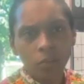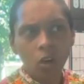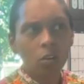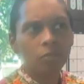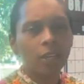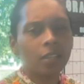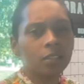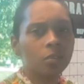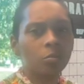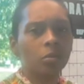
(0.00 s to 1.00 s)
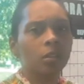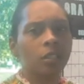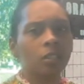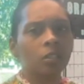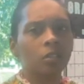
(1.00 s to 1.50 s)
All of that is
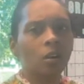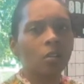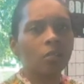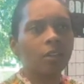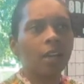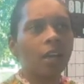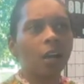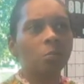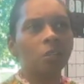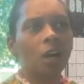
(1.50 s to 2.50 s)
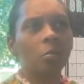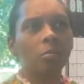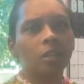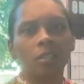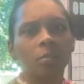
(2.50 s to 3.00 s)
important. All of that God will not
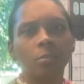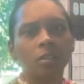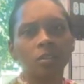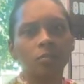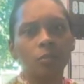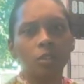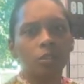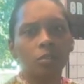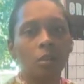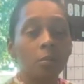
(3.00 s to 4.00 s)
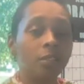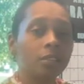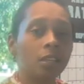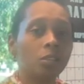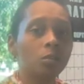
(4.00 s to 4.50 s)
bring in the person for you. Because
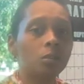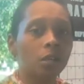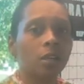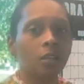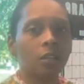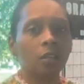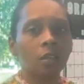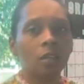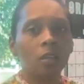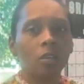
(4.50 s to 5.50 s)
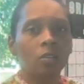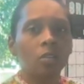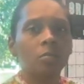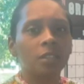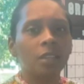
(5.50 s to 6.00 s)
they too are healing. You know
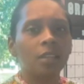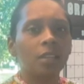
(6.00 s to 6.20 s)
what I'm saying?